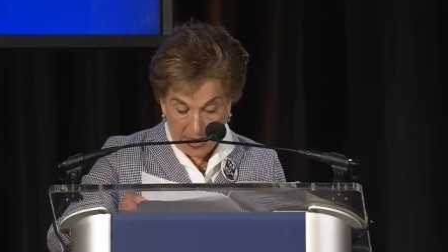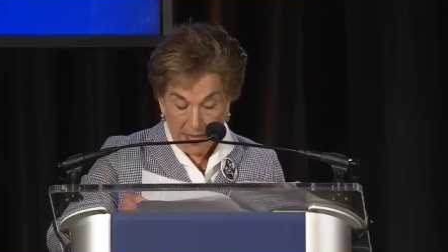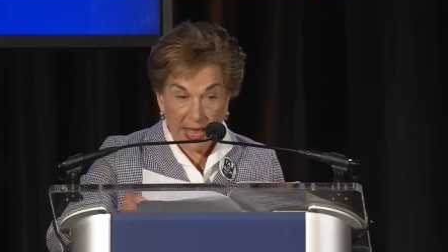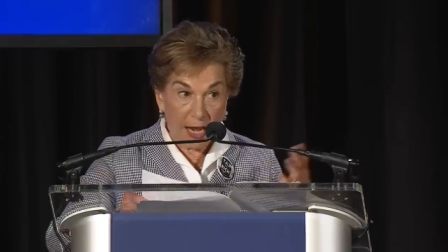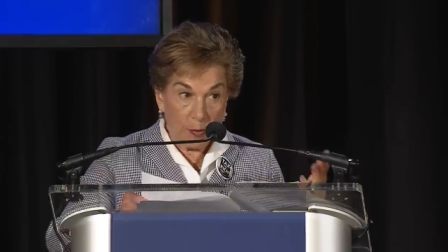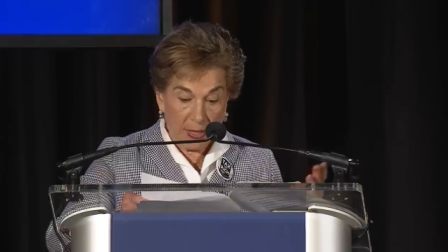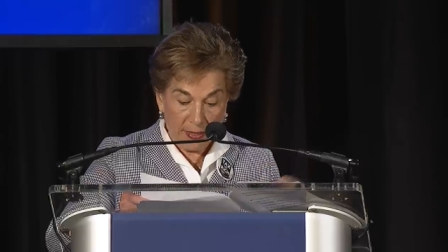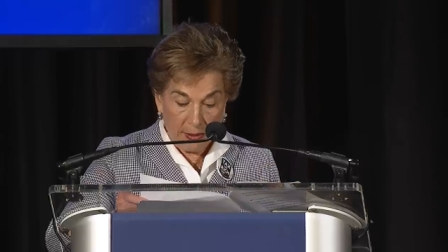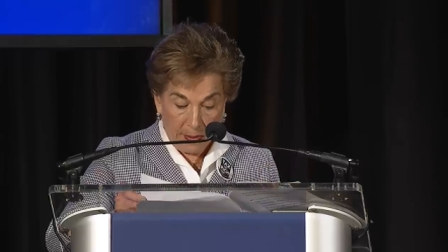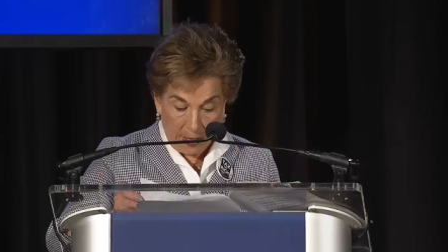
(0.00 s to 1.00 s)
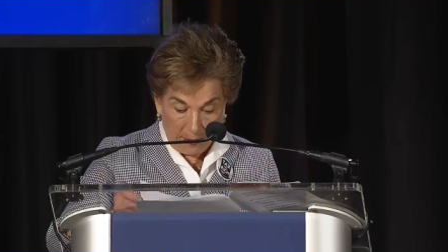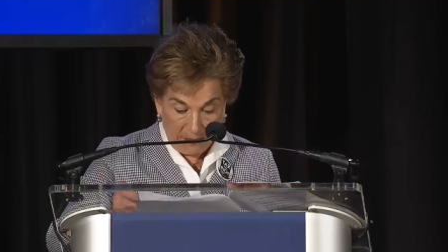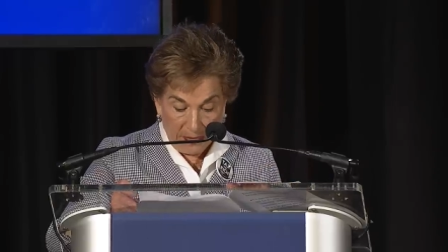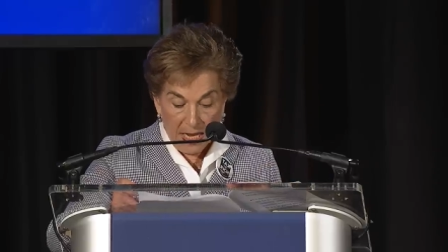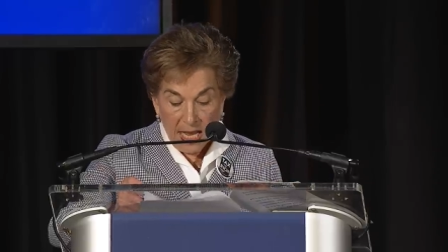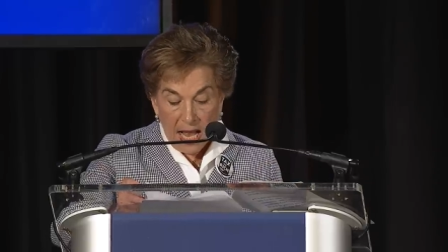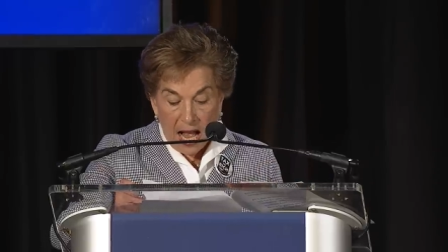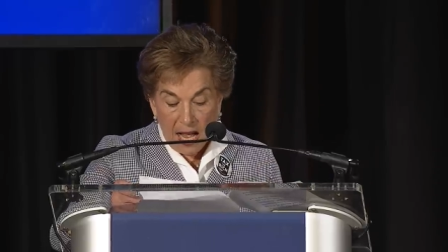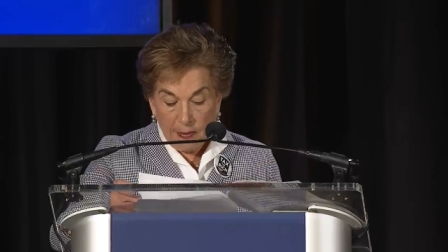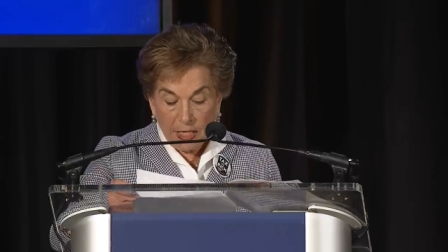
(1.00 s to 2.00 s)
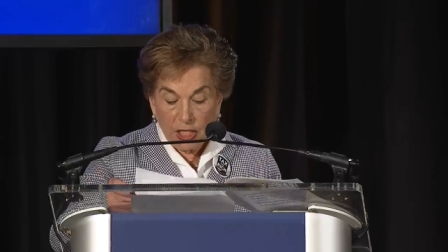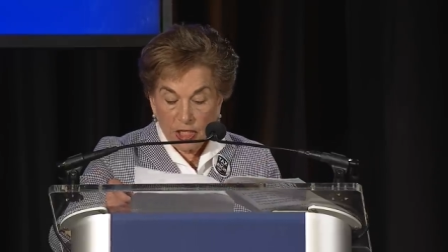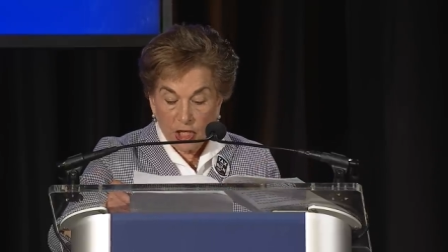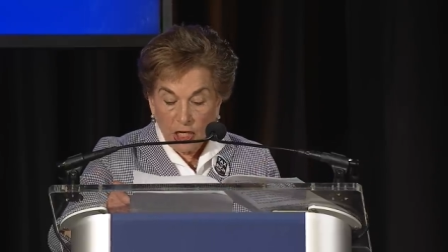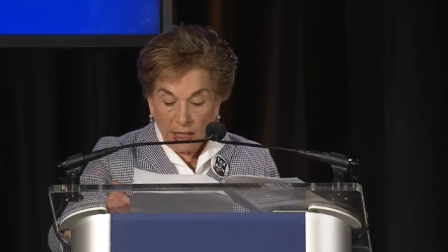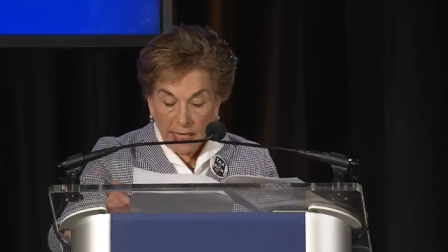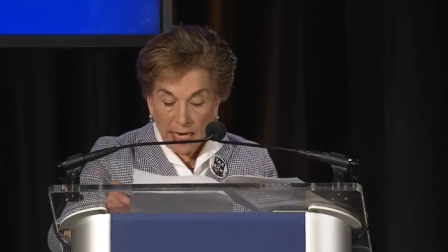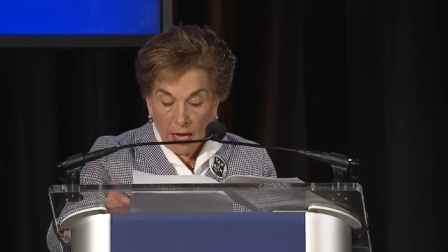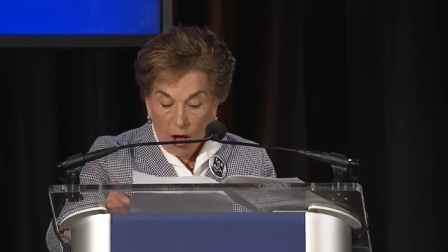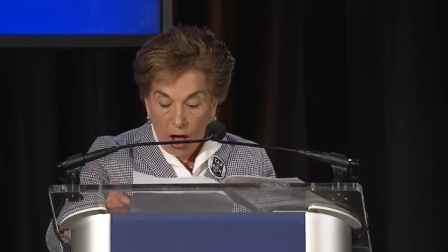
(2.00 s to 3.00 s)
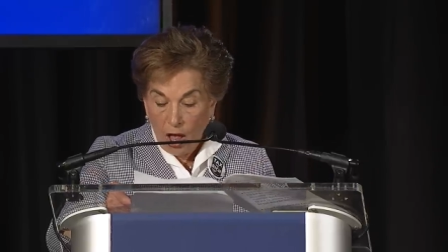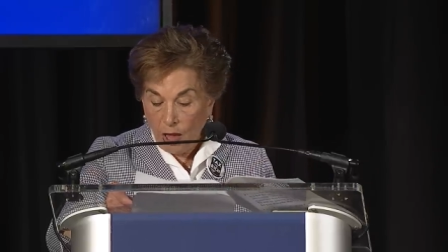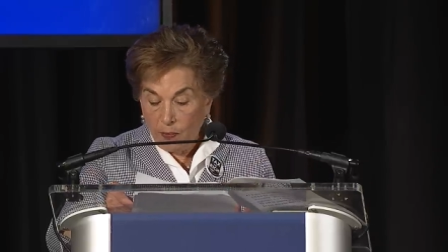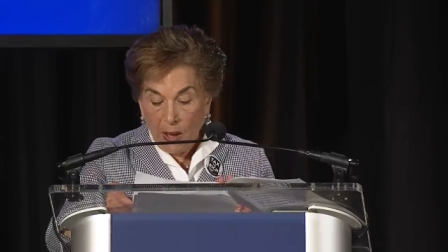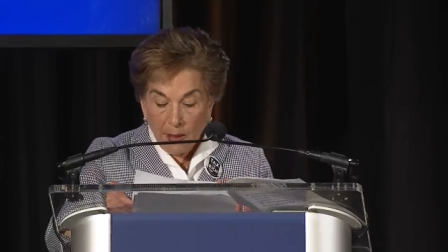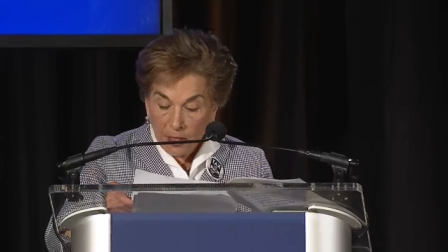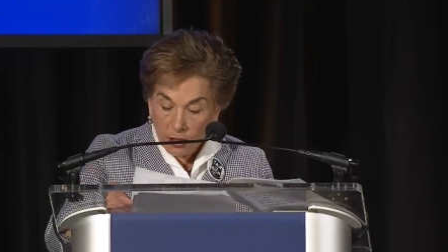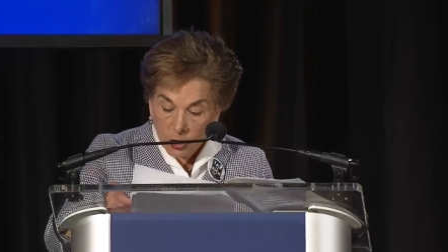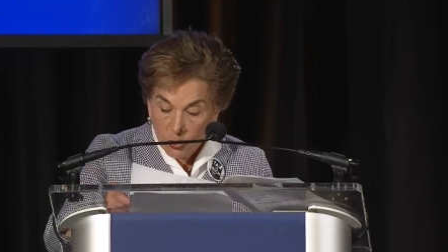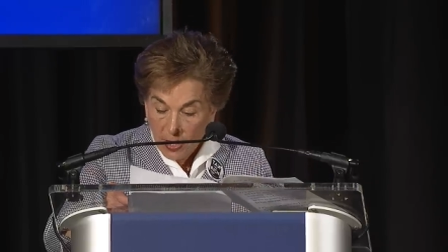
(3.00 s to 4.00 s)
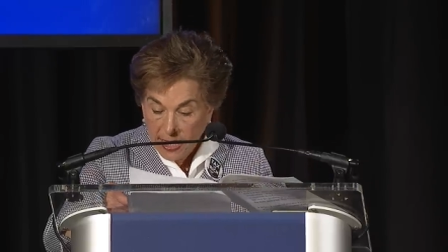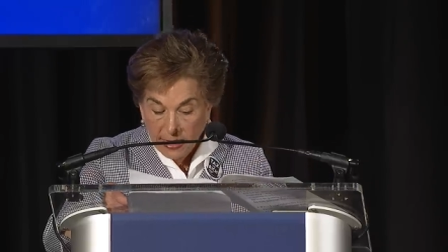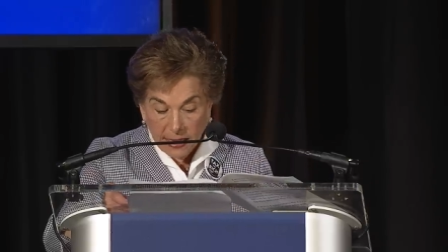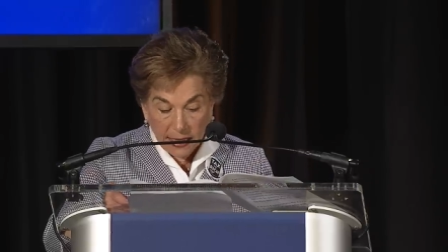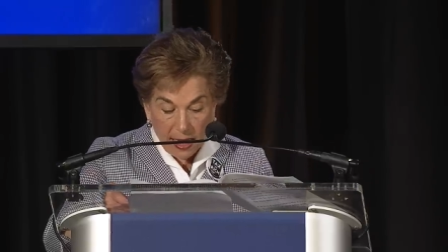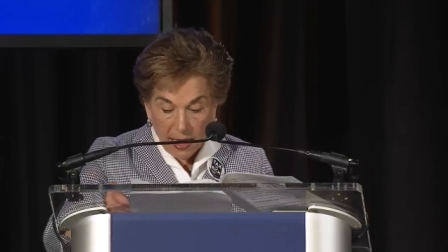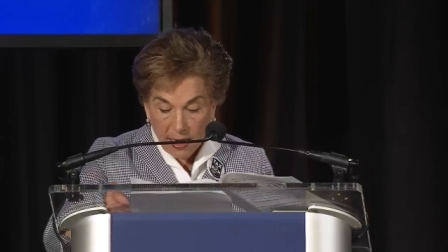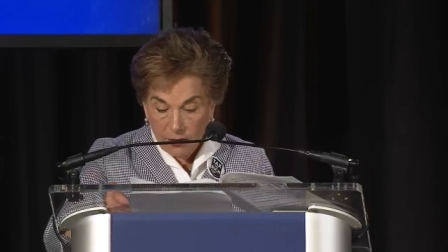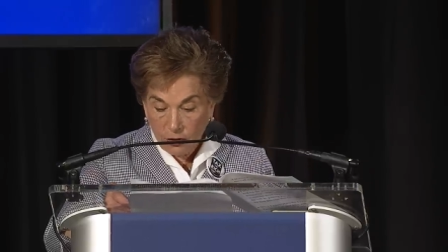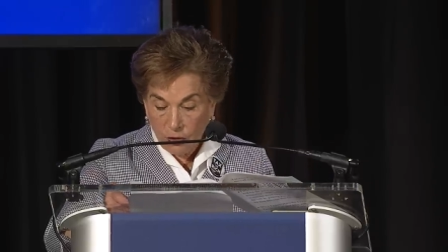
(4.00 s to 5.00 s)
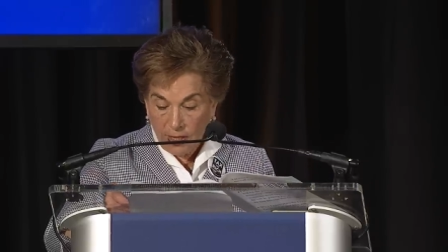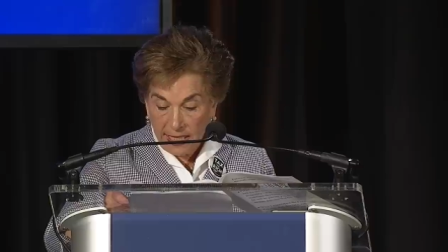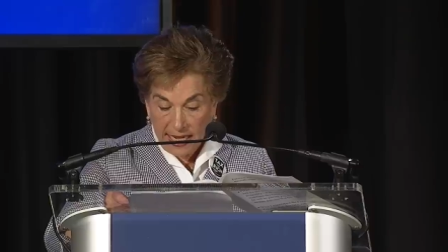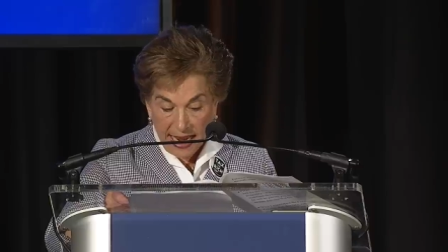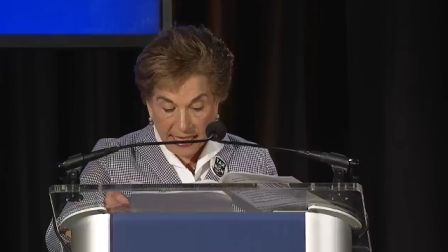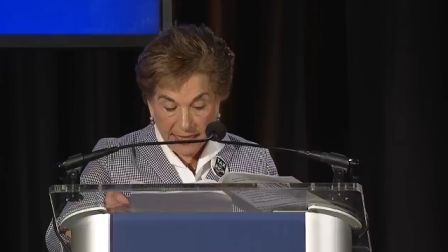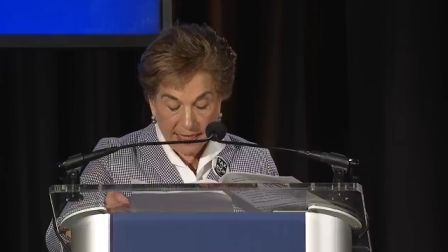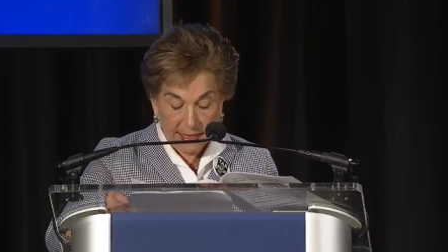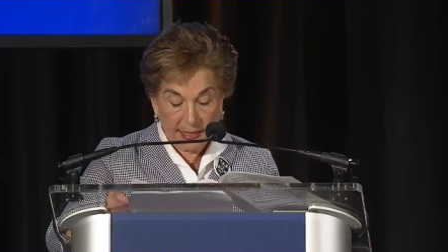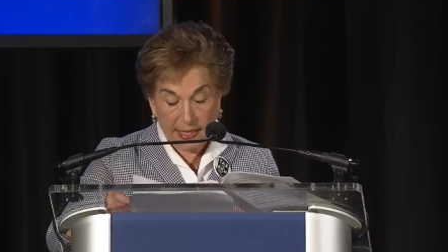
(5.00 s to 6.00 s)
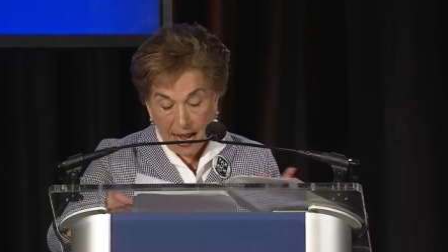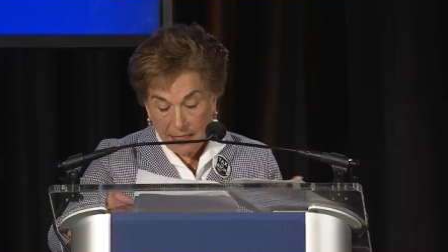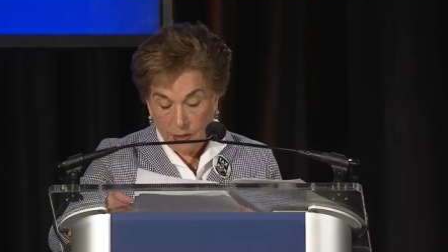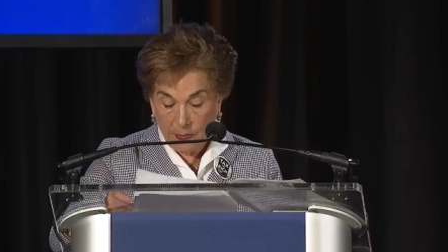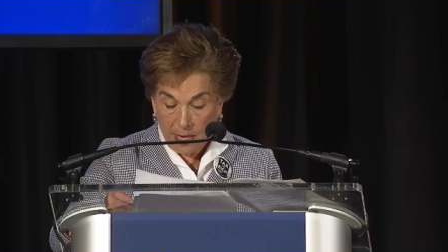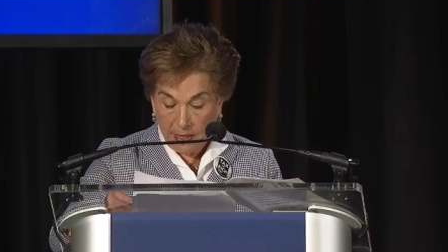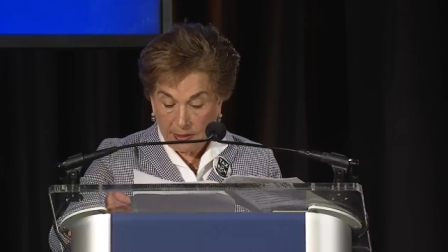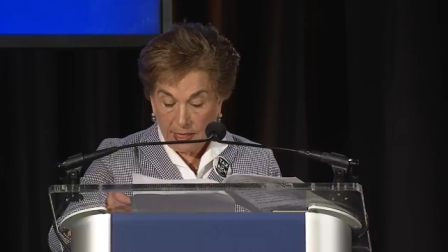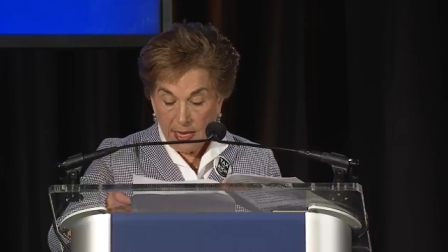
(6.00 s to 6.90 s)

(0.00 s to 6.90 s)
That'll be in the bill. Um, additionally, all public trades, uh, traded assets, stocks, bonds,